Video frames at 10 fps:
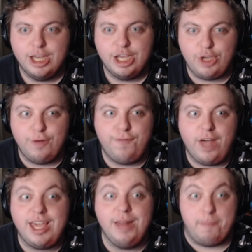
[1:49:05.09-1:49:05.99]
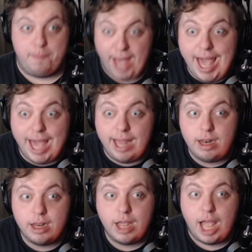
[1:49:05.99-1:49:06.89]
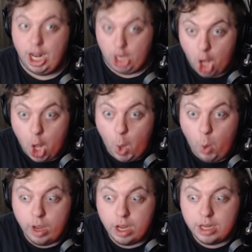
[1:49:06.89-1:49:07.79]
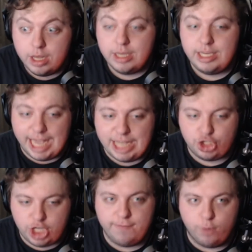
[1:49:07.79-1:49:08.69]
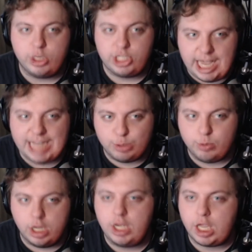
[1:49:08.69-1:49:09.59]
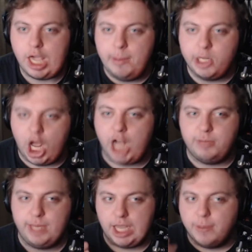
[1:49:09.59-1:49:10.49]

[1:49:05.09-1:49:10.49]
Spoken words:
You fucking bet. Hello? Yes, G-Force, yes. Come and talk to me.